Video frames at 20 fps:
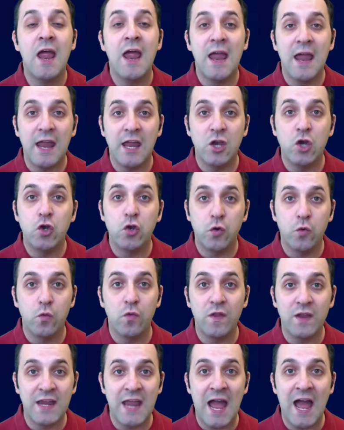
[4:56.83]
into
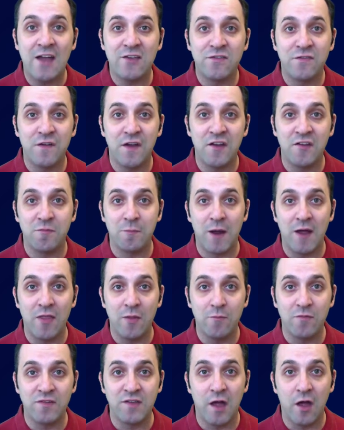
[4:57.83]
the gas phase by
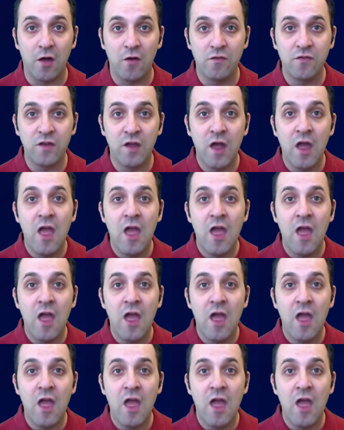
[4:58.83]
themselves.